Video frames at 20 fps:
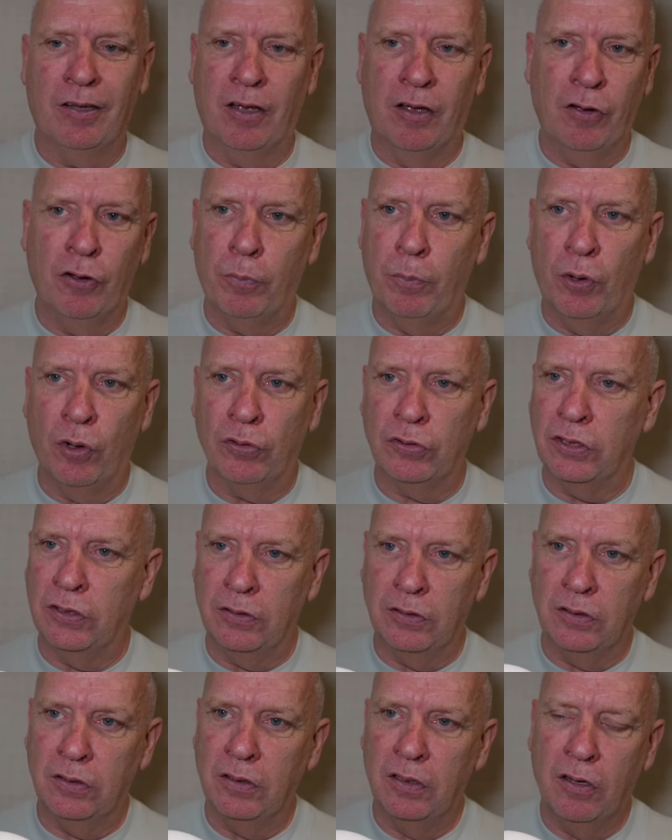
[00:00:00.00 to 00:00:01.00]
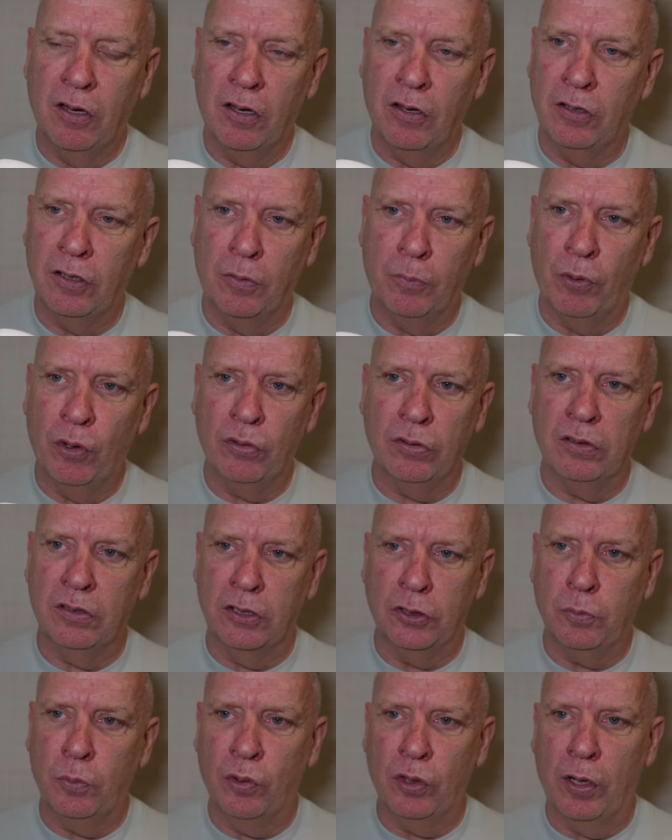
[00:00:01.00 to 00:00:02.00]
our boxing and the
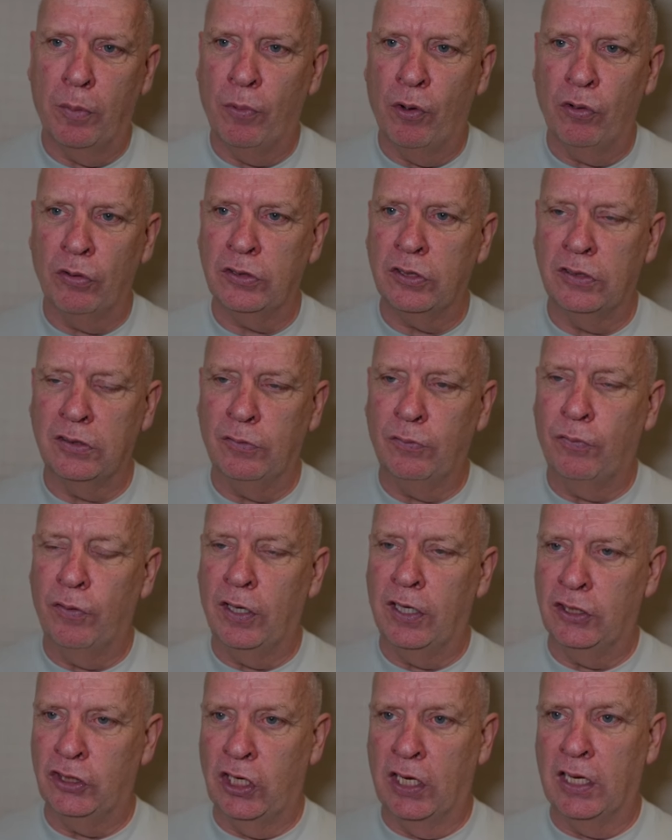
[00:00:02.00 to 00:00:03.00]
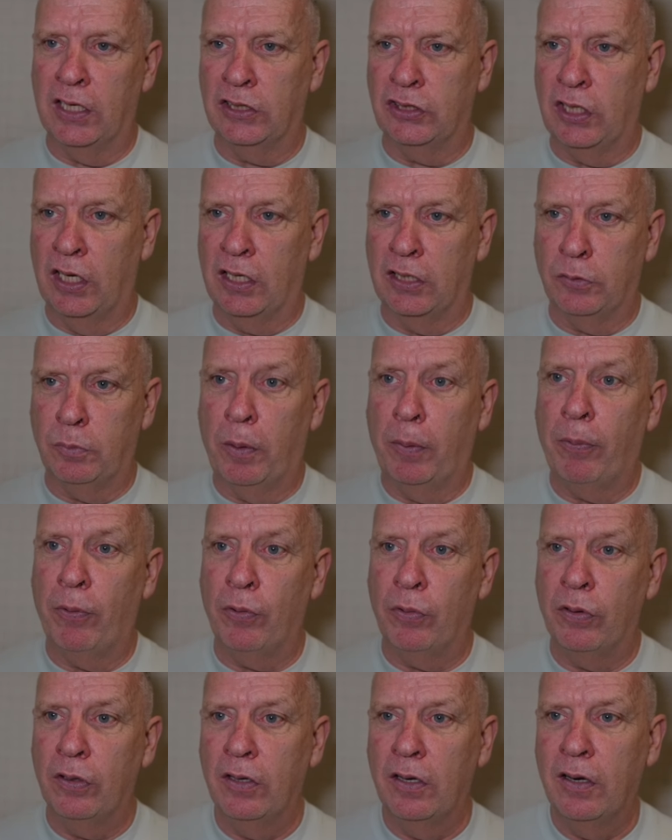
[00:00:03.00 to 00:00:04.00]
sport of boxing is full of jealous, jealous
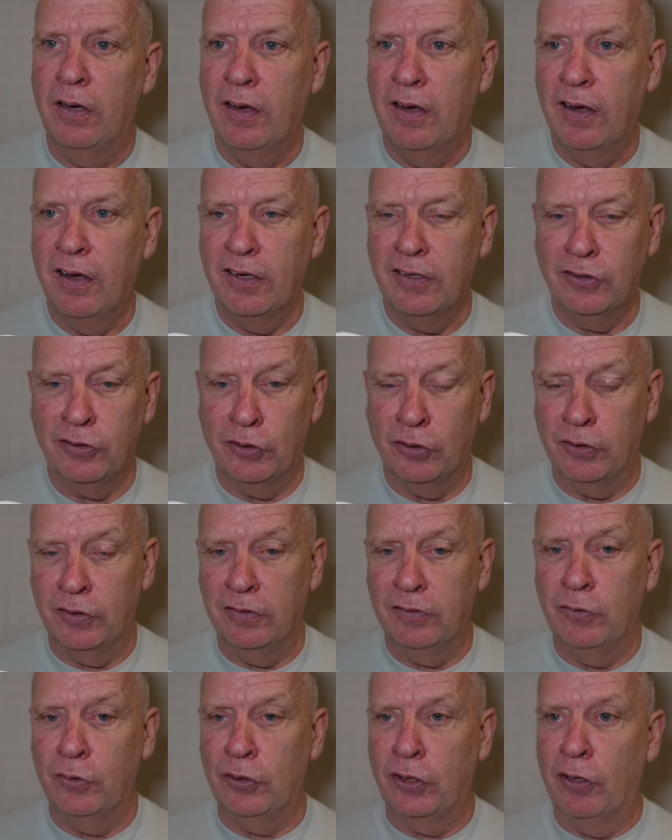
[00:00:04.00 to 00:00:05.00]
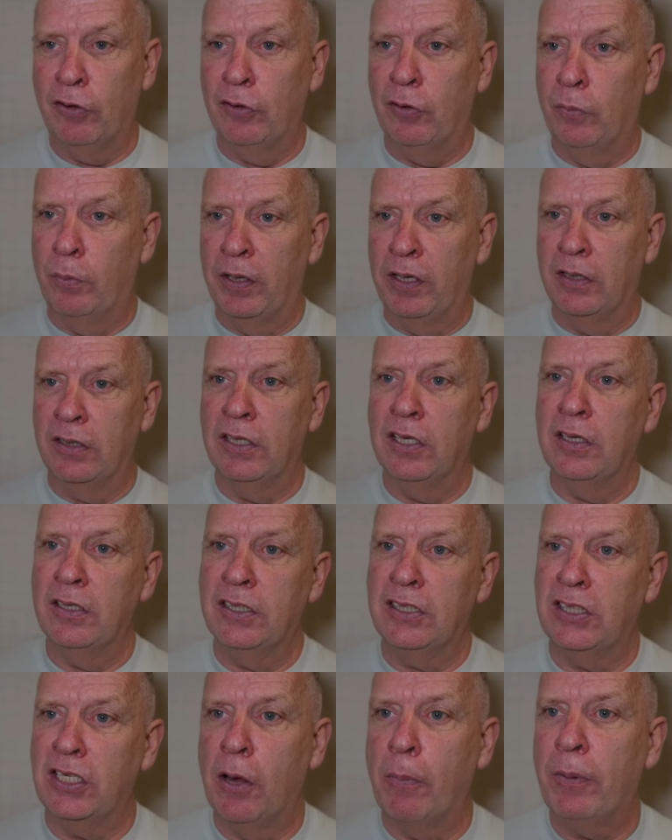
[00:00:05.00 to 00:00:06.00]
people. So no doubt there'll be
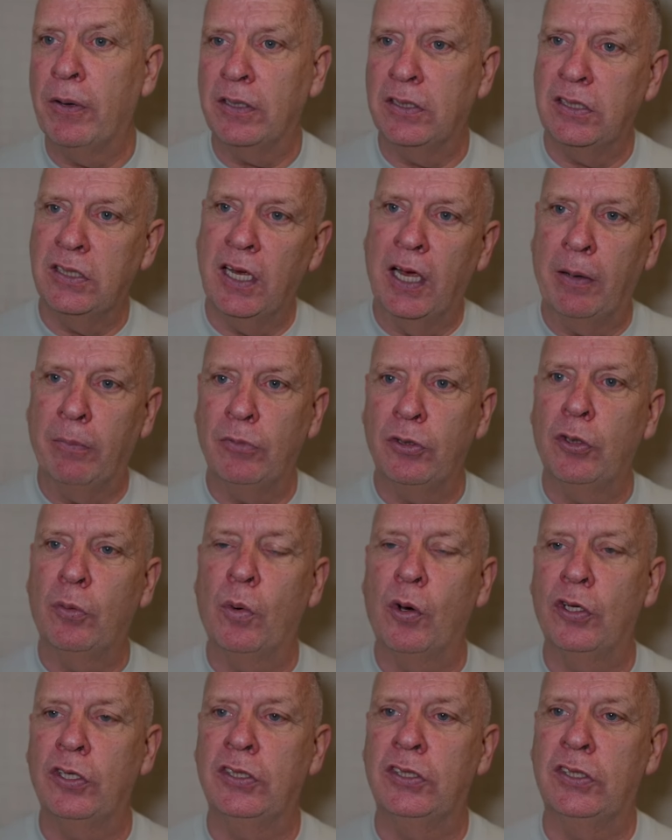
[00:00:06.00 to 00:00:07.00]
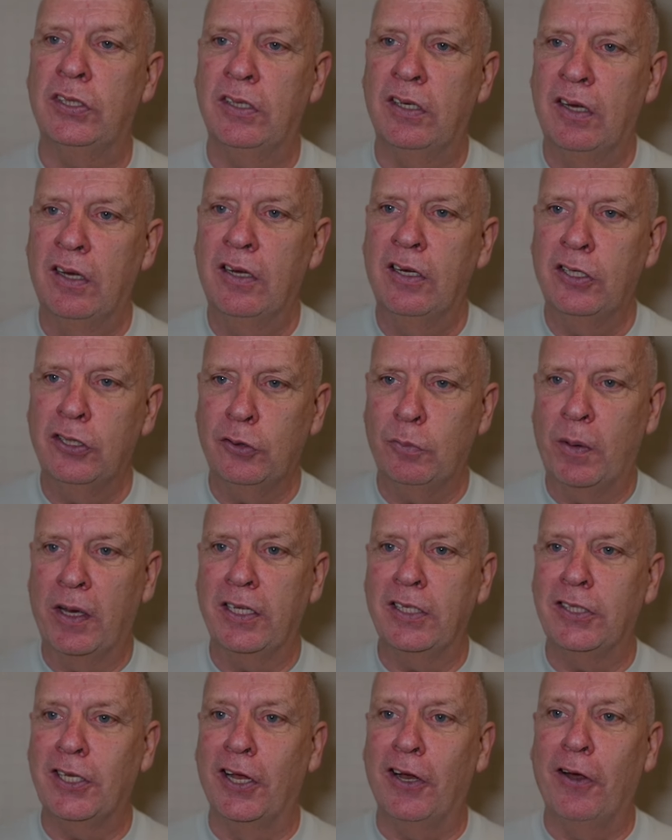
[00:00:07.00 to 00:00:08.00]
snippets aimed towards
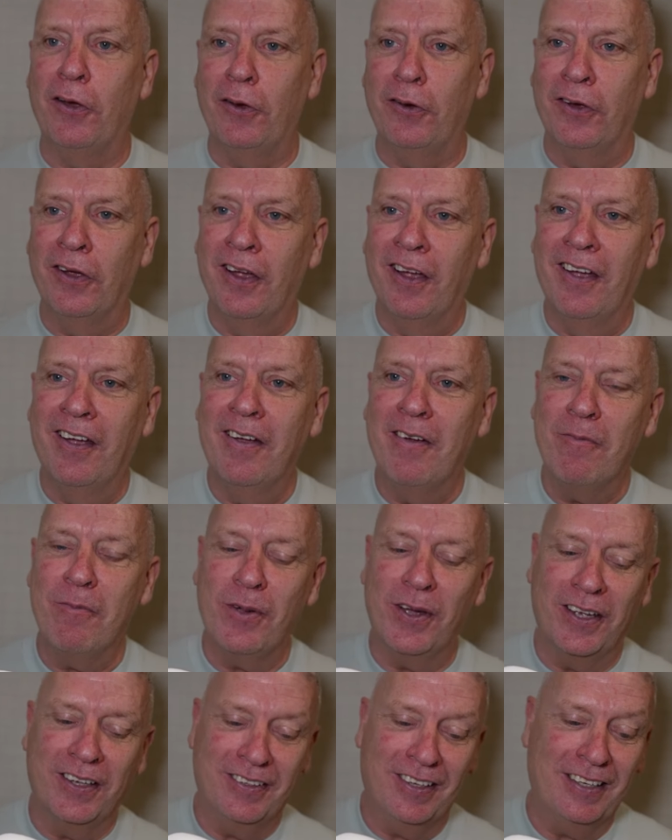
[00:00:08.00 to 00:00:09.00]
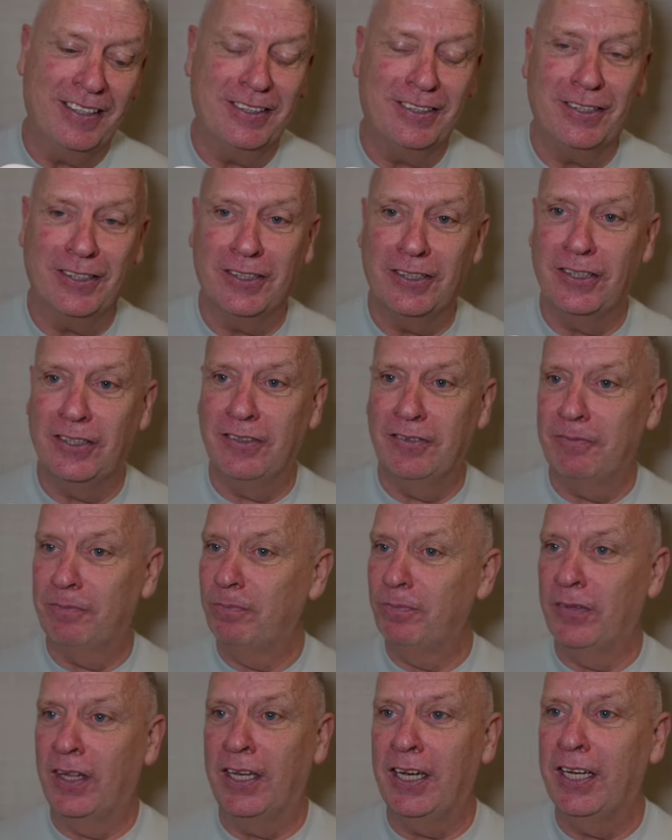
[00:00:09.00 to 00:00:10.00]
Spencer now, but that's just
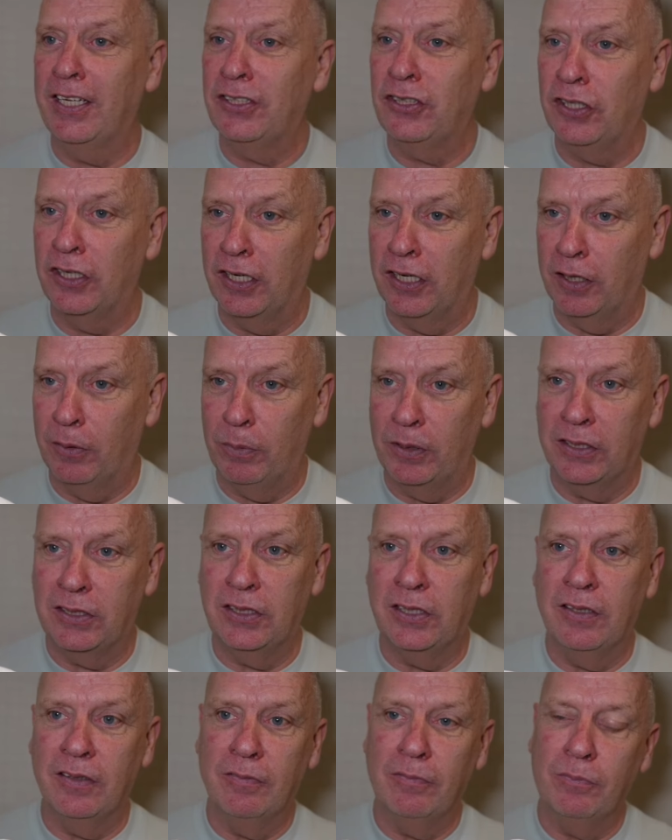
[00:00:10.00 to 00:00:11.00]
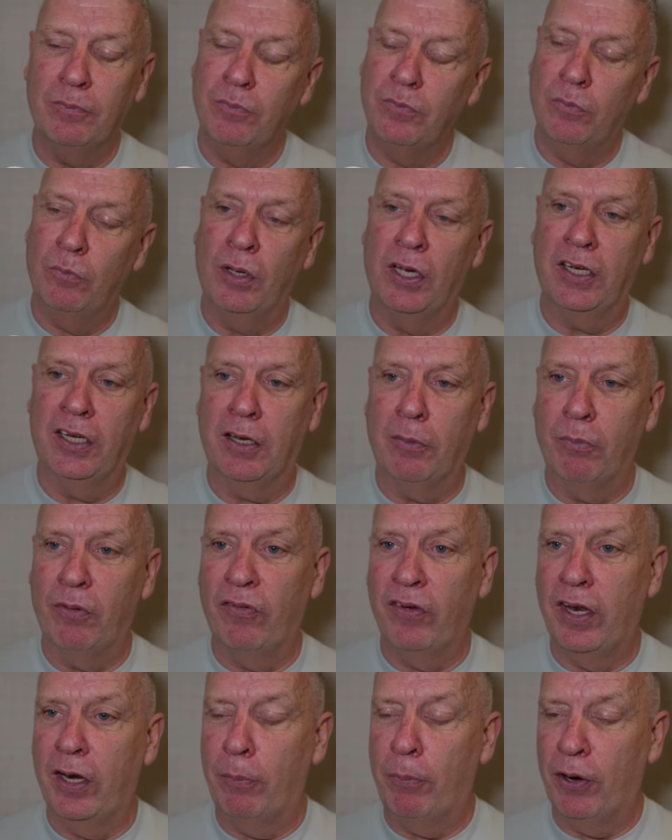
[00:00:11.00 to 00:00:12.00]
the nature of the beast. But he can be
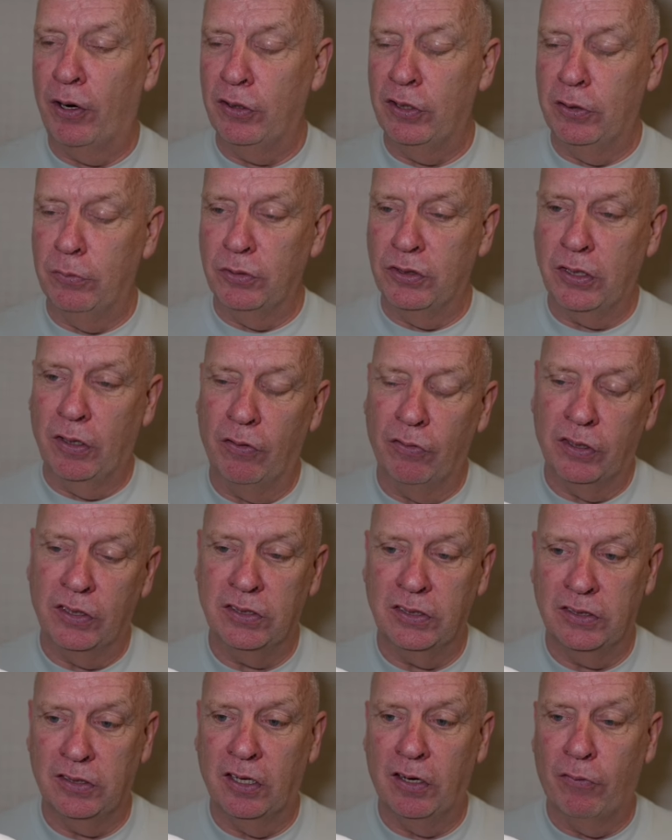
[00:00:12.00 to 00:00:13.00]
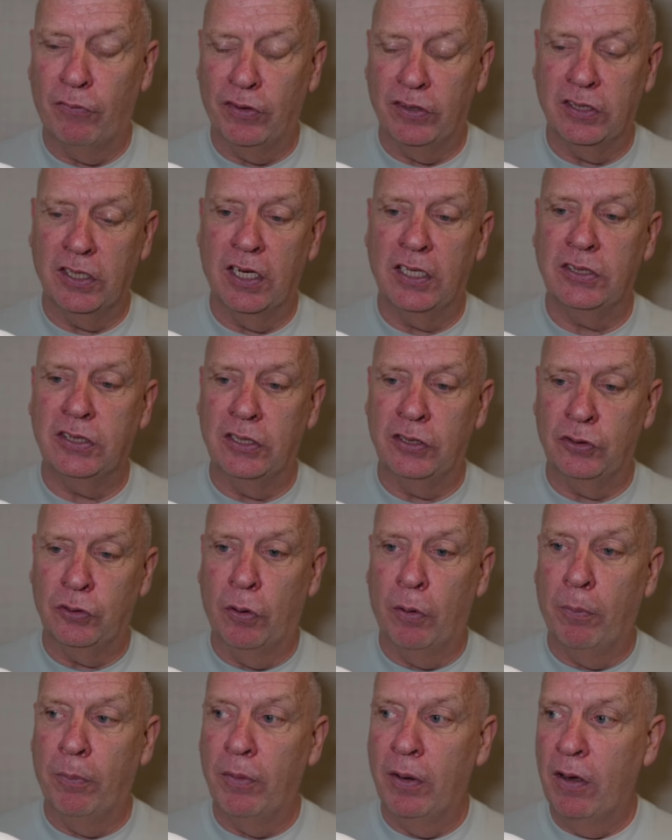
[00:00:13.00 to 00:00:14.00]
very proud of himself because he's done a fantastic
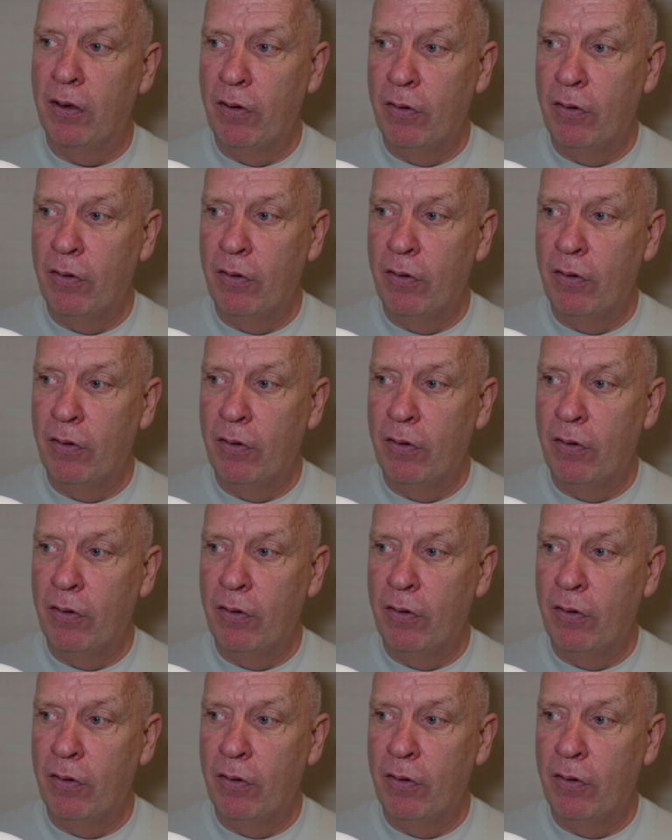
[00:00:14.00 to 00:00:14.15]
job